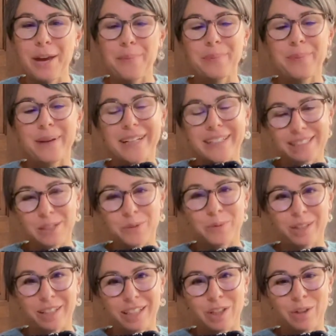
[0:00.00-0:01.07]
But it's a
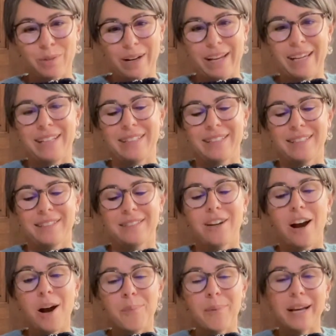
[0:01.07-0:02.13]
really great
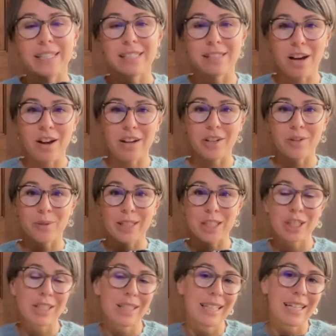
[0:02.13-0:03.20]
top. I saw it
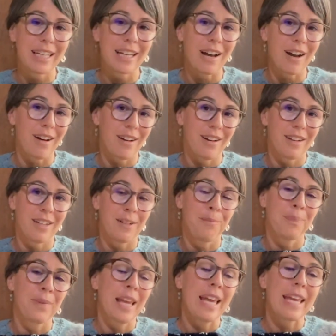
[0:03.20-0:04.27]
originally on
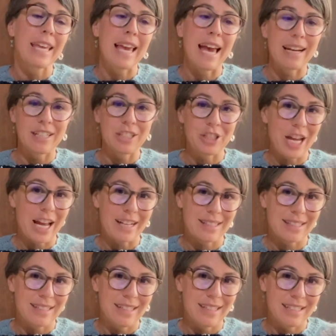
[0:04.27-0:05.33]
Caddy
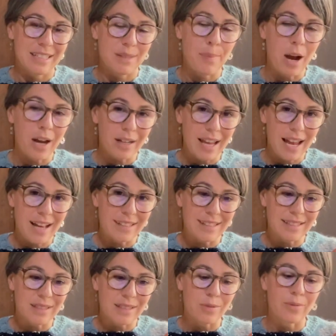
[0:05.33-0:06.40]
Jack's Knits
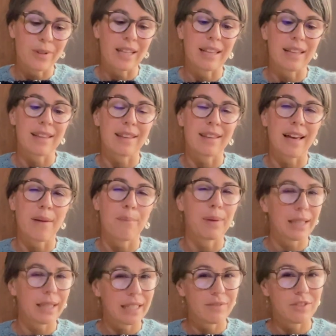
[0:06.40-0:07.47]
podcast with, I
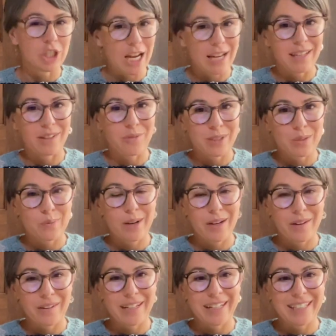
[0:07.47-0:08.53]
believe Jackie was
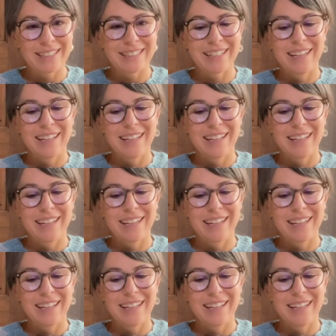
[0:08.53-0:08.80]
wearing it.